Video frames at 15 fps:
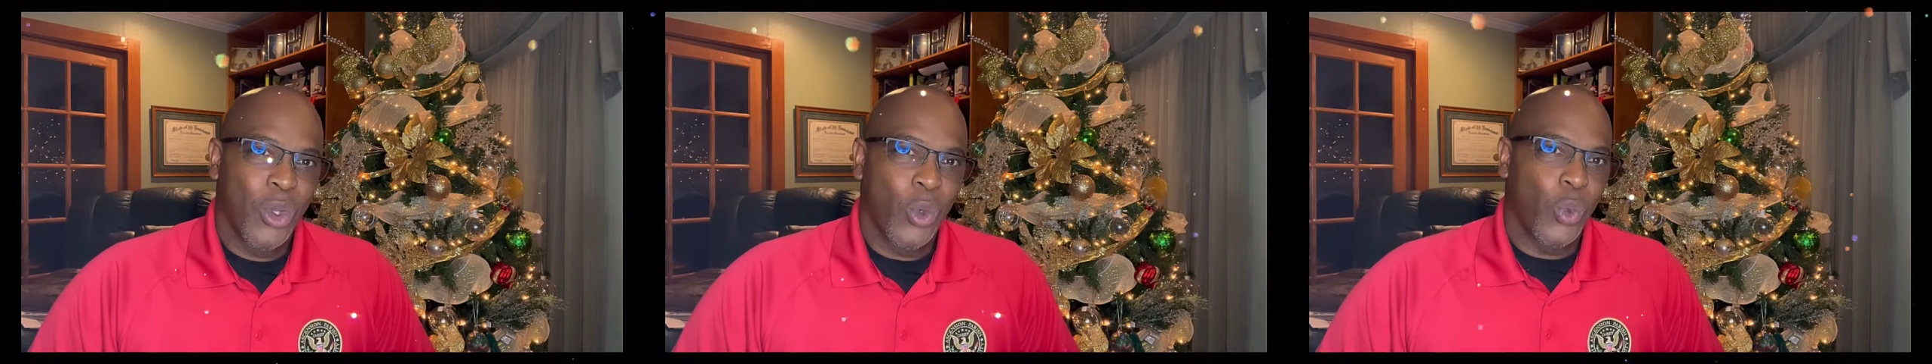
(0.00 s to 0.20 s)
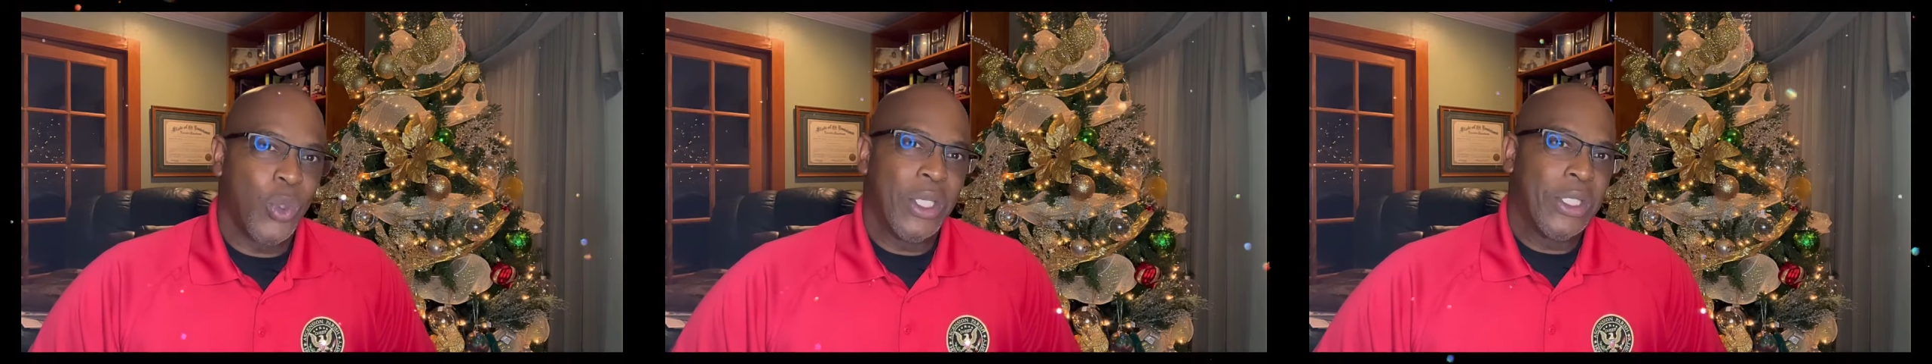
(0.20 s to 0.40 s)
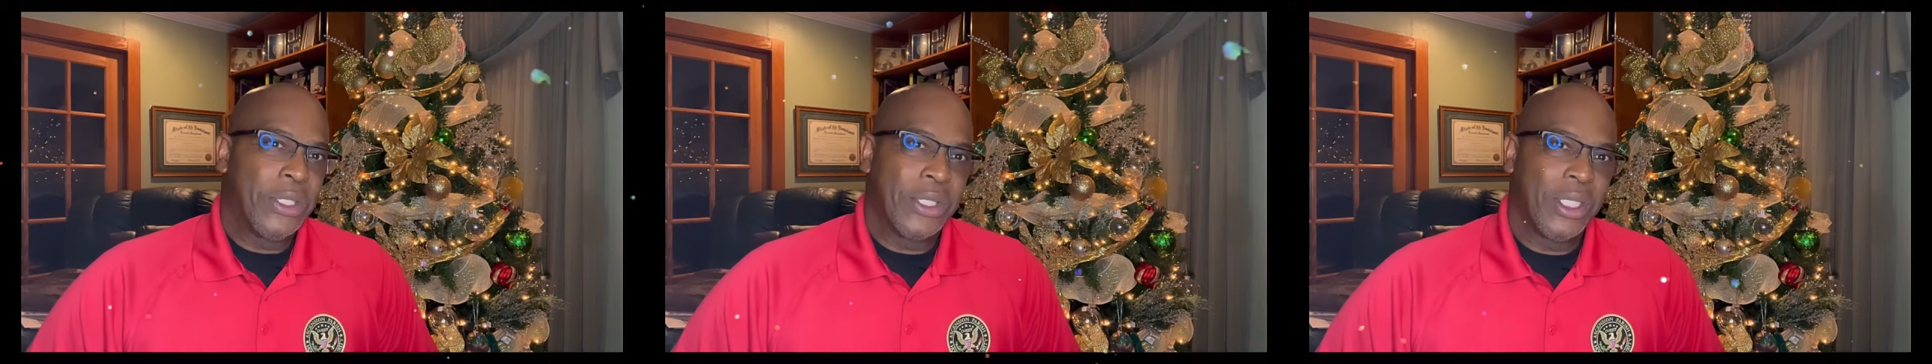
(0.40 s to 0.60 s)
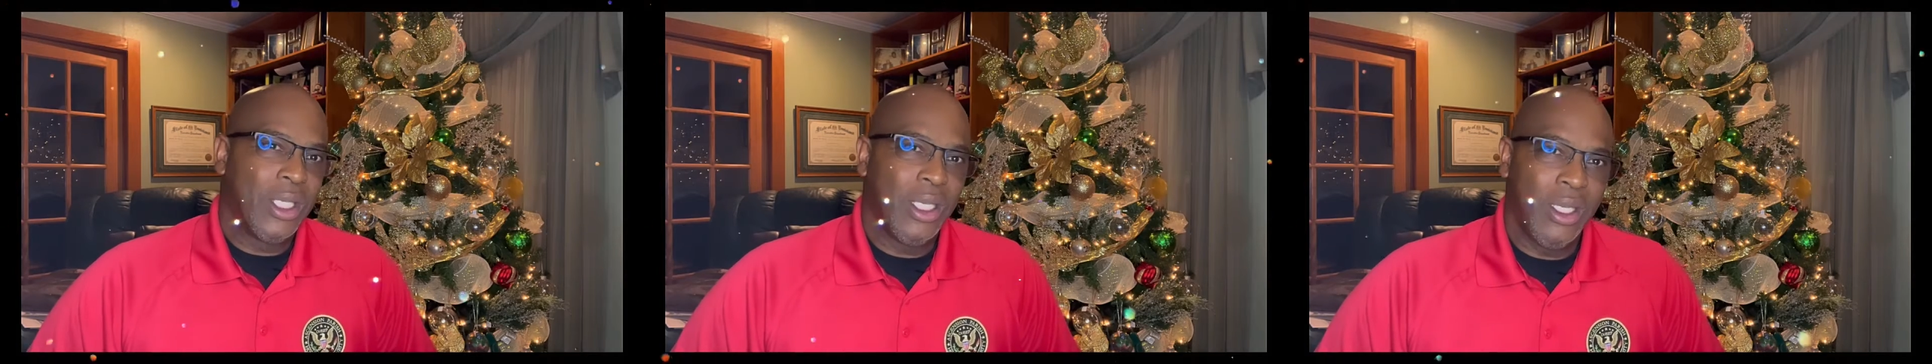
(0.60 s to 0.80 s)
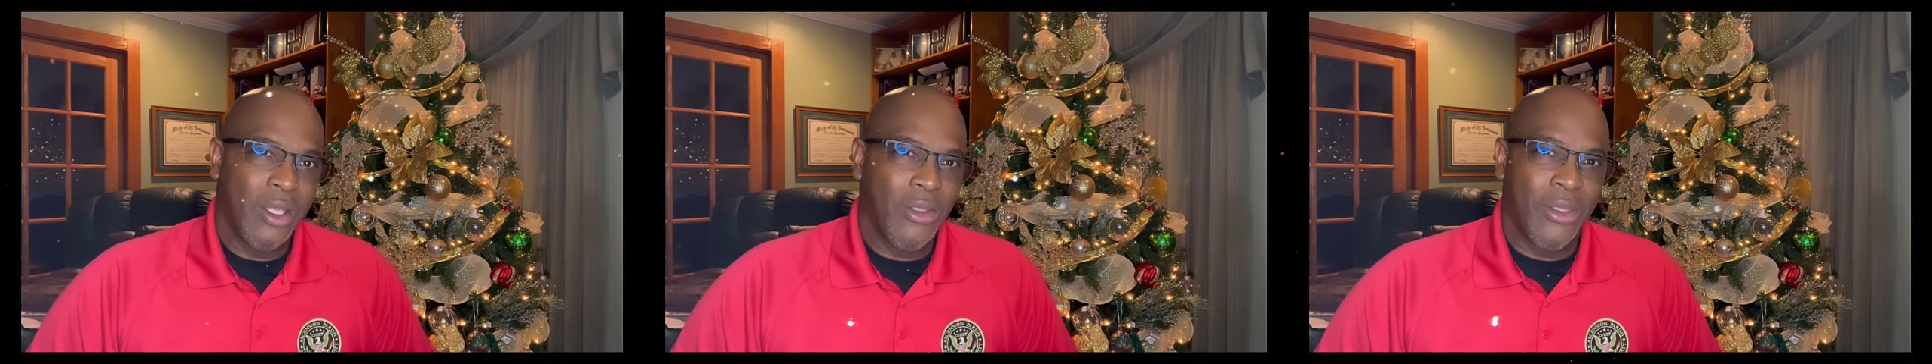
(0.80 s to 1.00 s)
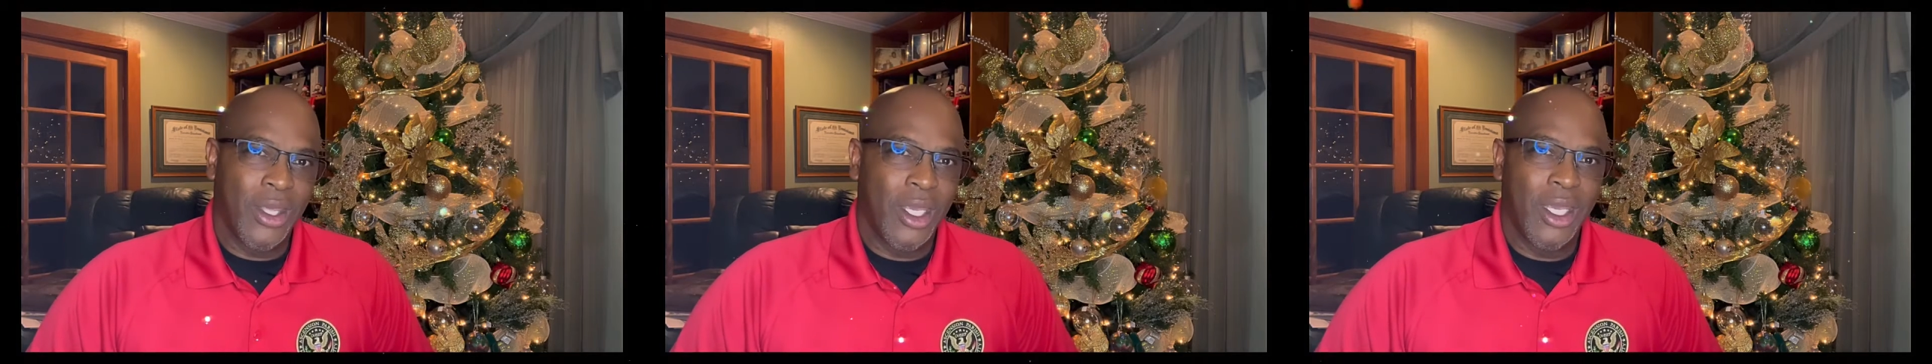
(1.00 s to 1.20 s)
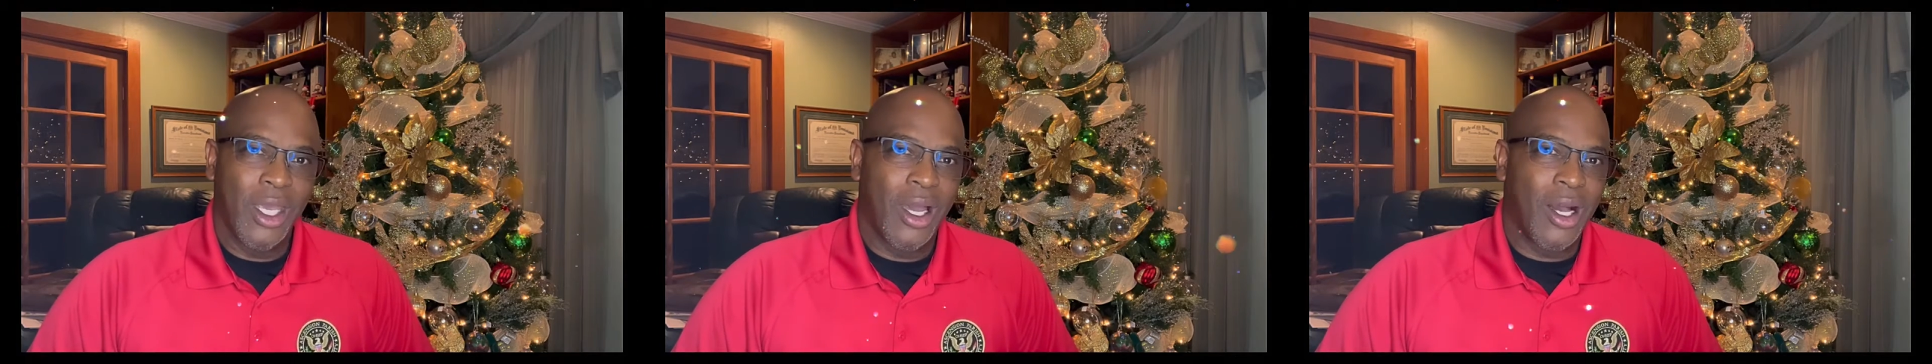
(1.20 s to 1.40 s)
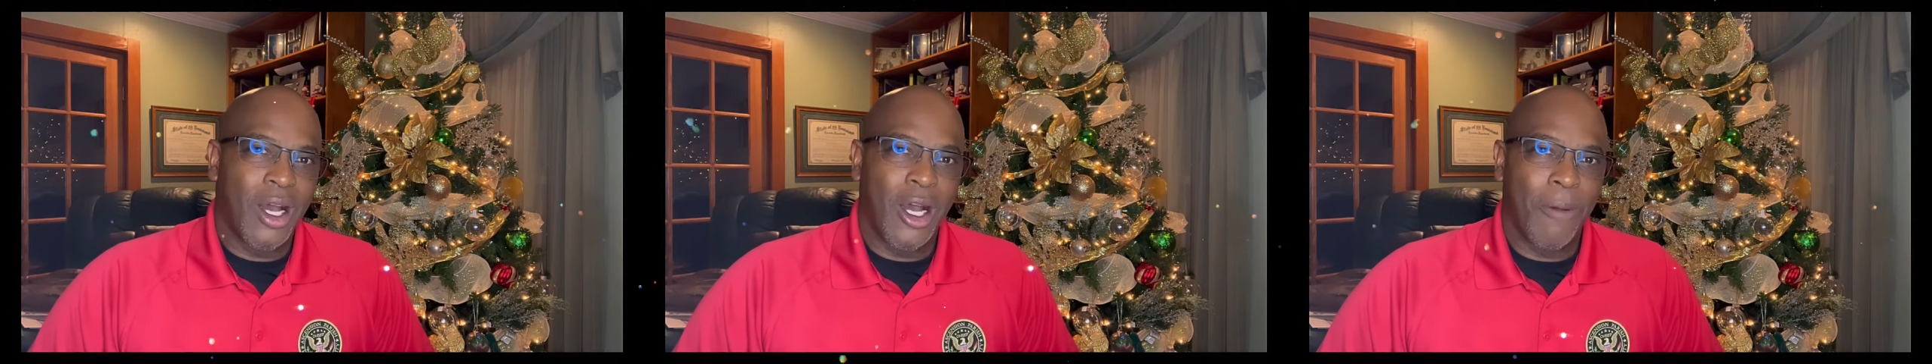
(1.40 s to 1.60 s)
We see
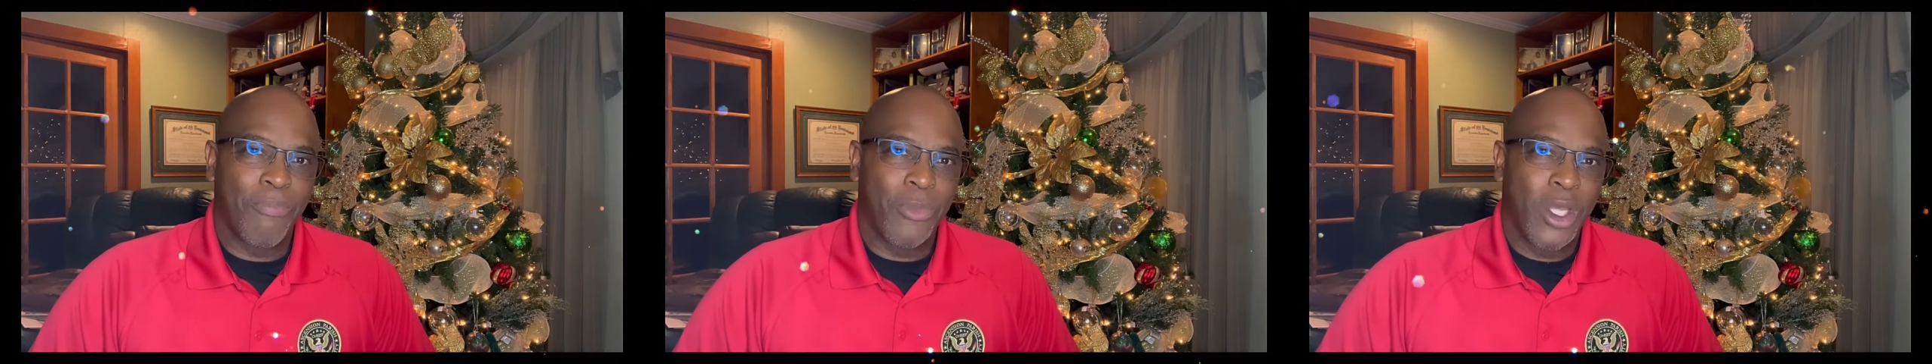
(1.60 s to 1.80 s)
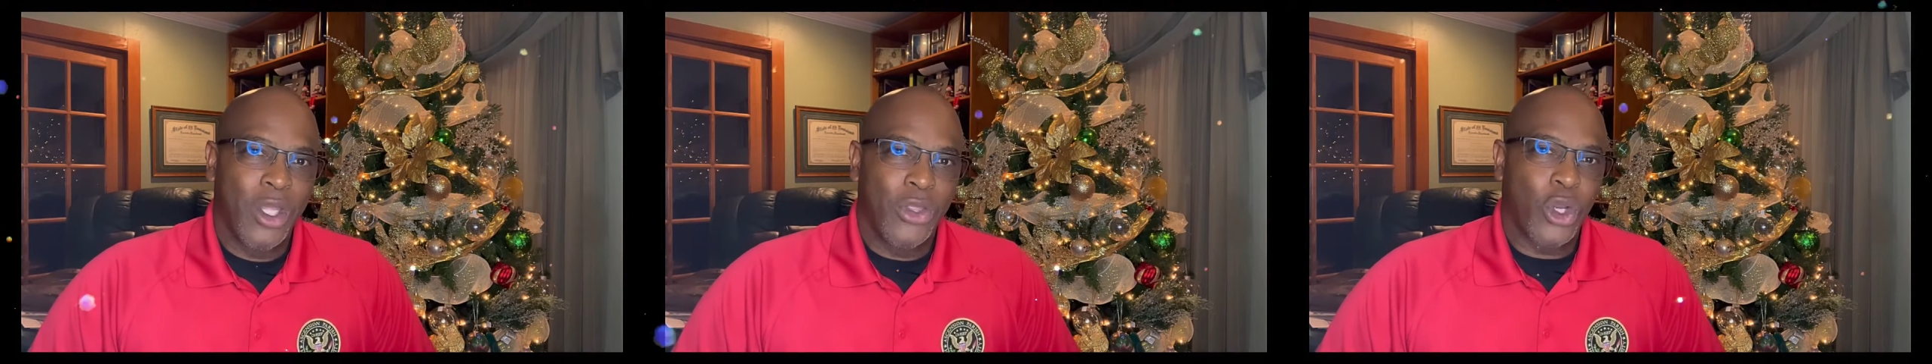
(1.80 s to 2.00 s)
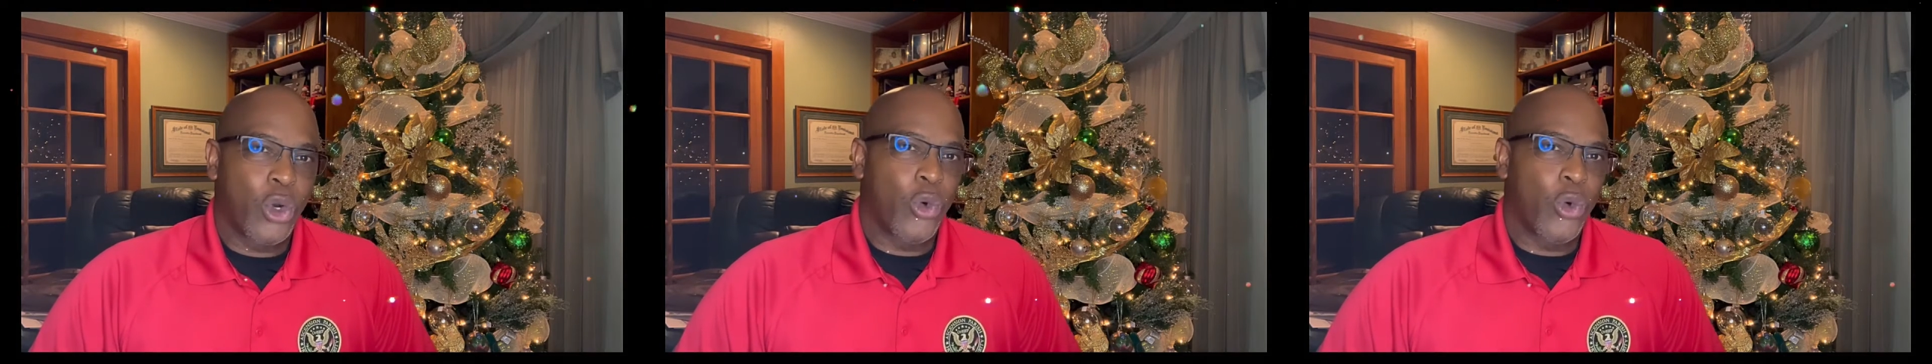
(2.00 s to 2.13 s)
the